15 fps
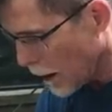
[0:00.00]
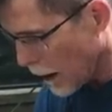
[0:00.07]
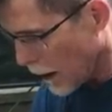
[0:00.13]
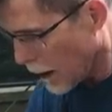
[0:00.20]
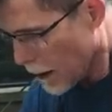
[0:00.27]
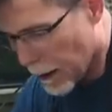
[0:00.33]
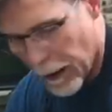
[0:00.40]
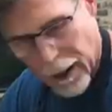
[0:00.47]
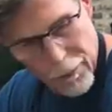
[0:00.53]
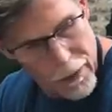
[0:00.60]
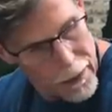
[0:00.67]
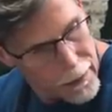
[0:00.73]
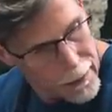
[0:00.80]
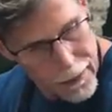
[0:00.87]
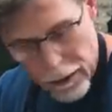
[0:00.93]
And I'm
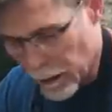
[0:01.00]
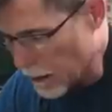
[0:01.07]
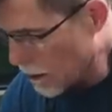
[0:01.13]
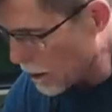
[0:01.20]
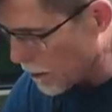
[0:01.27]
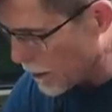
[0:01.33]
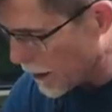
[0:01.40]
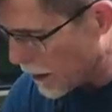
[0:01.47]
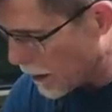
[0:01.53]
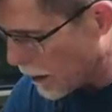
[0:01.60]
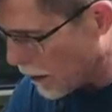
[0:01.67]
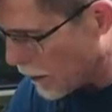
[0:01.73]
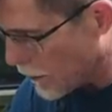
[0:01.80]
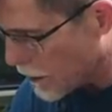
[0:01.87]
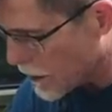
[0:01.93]
going to need a little bit
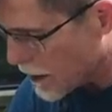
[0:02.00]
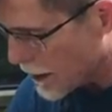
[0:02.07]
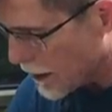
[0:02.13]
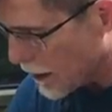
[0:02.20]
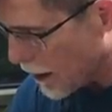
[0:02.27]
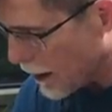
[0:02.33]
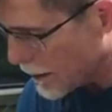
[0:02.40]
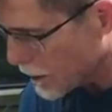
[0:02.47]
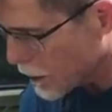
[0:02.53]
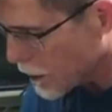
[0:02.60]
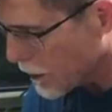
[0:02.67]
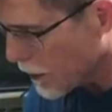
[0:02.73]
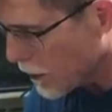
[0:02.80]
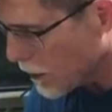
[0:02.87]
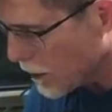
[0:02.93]
of
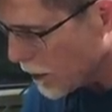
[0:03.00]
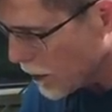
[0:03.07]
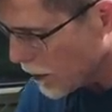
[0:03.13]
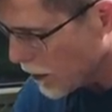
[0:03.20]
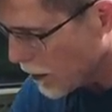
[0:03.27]
cilantro